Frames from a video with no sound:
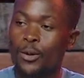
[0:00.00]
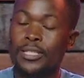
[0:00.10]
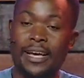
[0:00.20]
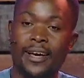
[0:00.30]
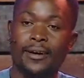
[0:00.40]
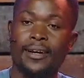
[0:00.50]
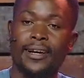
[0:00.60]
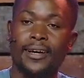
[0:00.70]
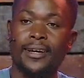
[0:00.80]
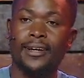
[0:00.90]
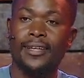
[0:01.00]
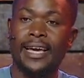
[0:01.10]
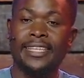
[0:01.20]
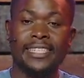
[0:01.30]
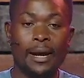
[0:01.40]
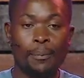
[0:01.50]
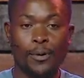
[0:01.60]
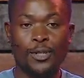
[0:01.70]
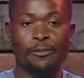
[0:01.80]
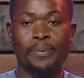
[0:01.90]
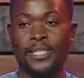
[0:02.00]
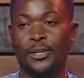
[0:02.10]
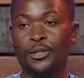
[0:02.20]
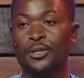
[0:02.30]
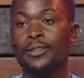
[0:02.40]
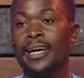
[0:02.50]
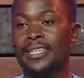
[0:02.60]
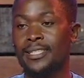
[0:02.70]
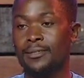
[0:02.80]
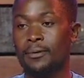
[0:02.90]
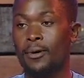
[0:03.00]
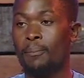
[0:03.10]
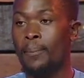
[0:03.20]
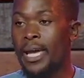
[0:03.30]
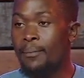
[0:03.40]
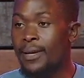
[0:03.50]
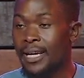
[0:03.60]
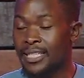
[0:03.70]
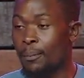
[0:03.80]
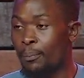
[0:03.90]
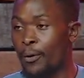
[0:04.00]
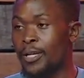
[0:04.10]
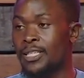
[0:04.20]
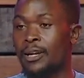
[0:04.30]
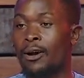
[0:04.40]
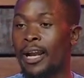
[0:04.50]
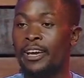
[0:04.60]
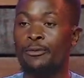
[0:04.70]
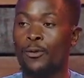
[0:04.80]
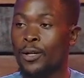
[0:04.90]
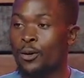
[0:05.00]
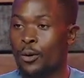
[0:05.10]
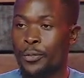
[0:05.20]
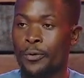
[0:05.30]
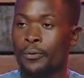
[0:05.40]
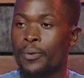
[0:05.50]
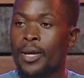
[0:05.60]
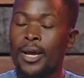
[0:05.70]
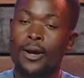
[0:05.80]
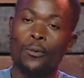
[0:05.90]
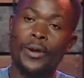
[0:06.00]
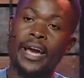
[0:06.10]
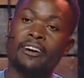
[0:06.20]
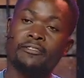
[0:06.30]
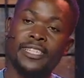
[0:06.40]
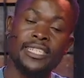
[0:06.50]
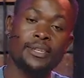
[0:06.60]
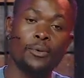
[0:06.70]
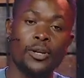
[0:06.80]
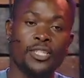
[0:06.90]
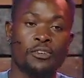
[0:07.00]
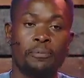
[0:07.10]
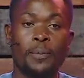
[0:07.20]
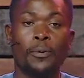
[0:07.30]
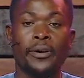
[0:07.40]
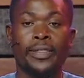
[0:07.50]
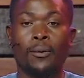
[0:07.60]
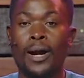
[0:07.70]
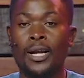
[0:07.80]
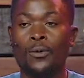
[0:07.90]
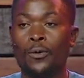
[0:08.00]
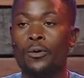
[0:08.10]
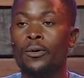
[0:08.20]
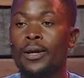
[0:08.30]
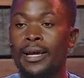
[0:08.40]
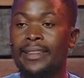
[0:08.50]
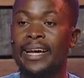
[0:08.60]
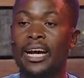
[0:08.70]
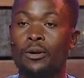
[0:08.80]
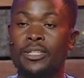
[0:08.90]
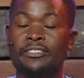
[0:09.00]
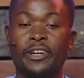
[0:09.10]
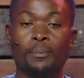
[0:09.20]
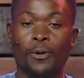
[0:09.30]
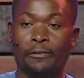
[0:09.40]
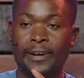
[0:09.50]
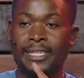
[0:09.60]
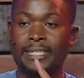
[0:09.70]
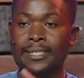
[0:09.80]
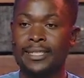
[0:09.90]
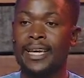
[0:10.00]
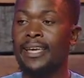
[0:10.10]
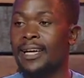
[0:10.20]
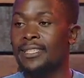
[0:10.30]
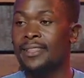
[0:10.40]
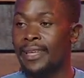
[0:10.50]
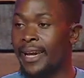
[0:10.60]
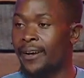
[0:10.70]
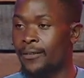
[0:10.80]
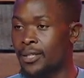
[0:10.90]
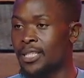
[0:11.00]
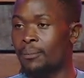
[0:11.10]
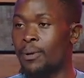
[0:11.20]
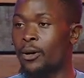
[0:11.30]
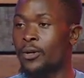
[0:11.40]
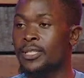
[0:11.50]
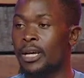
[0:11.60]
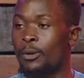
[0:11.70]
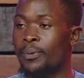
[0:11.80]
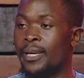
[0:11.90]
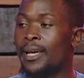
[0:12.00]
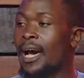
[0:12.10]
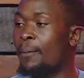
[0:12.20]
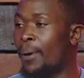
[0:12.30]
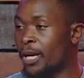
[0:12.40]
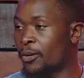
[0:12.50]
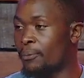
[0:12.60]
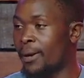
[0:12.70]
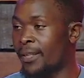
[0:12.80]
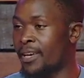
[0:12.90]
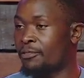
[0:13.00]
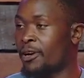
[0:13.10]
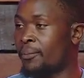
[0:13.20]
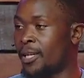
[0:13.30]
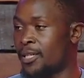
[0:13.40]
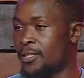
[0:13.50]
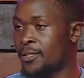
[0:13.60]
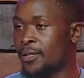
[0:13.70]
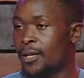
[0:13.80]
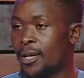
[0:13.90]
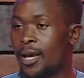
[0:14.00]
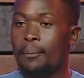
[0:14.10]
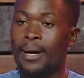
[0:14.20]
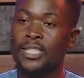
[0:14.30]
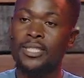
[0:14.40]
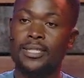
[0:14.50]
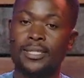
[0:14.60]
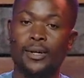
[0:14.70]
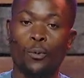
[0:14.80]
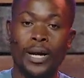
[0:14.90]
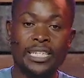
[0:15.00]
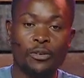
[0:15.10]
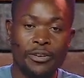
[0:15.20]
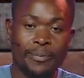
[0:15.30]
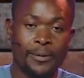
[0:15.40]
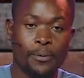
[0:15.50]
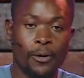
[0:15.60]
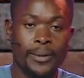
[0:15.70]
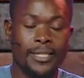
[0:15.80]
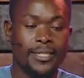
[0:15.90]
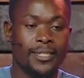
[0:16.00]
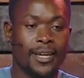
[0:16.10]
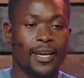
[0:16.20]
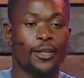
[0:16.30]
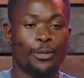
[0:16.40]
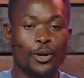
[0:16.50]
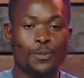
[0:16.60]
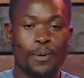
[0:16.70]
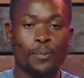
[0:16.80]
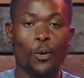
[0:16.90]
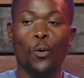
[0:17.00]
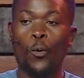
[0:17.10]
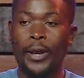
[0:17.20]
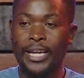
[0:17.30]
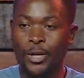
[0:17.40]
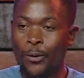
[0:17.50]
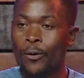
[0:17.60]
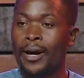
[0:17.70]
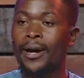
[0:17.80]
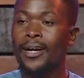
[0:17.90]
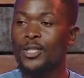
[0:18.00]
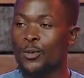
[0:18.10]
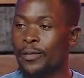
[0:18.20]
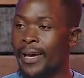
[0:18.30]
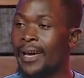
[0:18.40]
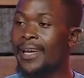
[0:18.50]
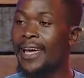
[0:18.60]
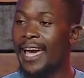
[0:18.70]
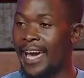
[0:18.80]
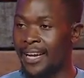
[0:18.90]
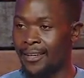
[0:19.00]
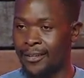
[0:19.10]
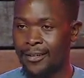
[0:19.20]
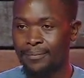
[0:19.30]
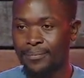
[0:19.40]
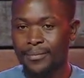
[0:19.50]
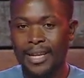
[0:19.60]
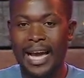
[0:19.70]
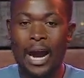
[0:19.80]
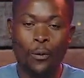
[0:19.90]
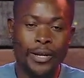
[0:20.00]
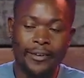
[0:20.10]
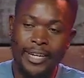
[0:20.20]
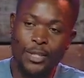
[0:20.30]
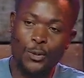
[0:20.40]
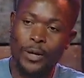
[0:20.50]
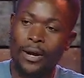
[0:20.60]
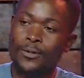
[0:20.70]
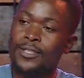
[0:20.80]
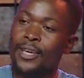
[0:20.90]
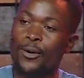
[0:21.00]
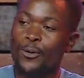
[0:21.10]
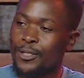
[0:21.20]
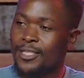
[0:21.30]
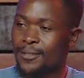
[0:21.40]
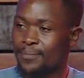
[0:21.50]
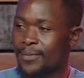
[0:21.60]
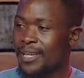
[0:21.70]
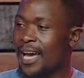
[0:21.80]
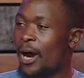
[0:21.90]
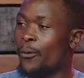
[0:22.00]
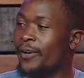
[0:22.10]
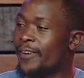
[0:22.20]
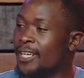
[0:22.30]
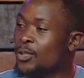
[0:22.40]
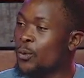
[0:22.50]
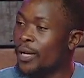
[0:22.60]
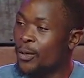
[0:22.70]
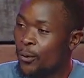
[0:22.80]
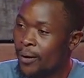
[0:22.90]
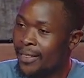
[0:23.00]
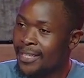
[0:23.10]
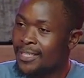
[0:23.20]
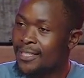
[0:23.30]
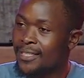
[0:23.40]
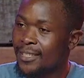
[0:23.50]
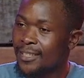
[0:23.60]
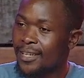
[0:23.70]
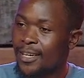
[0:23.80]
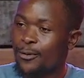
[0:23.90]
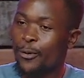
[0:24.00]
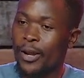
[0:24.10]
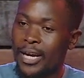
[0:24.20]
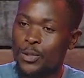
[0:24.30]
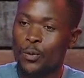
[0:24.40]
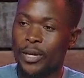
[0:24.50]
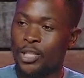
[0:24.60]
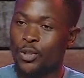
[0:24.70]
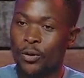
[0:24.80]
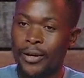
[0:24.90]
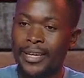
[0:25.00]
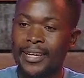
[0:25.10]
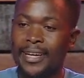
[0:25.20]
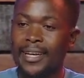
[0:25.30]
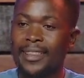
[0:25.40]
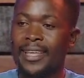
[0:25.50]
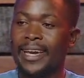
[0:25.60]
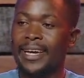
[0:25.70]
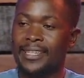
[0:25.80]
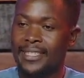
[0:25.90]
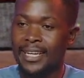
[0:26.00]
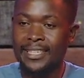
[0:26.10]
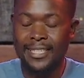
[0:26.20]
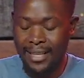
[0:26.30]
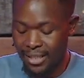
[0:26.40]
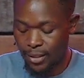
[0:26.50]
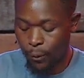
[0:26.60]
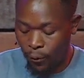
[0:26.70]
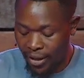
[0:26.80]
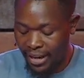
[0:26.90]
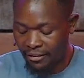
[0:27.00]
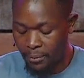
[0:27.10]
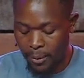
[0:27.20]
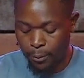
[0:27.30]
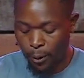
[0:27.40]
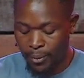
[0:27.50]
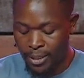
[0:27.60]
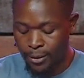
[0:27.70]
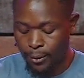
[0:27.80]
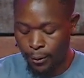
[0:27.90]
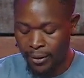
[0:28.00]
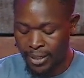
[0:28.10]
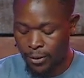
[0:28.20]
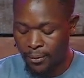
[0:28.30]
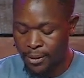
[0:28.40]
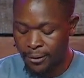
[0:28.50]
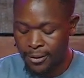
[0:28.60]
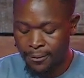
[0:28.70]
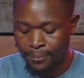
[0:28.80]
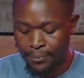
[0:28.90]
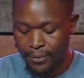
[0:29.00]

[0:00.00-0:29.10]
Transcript: Those are examples of persecution that maybe at some point in our life we'll go through. We have testimonies of people in the world who they cannot even profess and say that they are Christian because they'll be abandoned by their families. But what have we been promised? Those people who endure to the end. Are we ready to count the cost? Are we ready to endure this for us to enjoy the eternity that we have been promised through the scriptures?